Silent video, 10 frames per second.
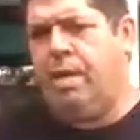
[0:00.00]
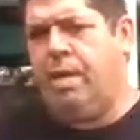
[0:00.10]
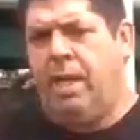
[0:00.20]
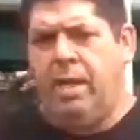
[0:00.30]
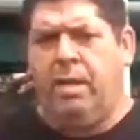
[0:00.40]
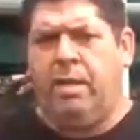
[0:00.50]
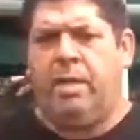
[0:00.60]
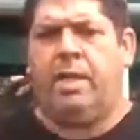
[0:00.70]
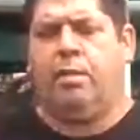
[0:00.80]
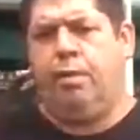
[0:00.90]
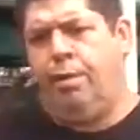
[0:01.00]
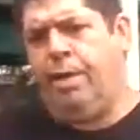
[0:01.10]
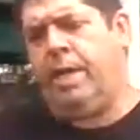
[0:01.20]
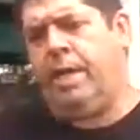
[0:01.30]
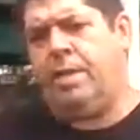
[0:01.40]
here,
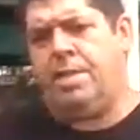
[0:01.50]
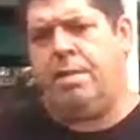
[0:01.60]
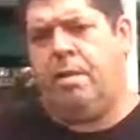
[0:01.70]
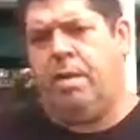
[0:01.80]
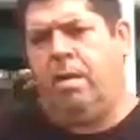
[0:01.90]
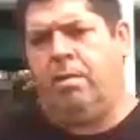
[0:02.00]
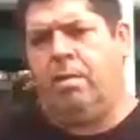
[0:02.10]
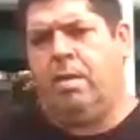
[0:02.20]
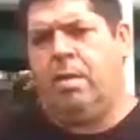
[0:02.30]
including Indigigrow,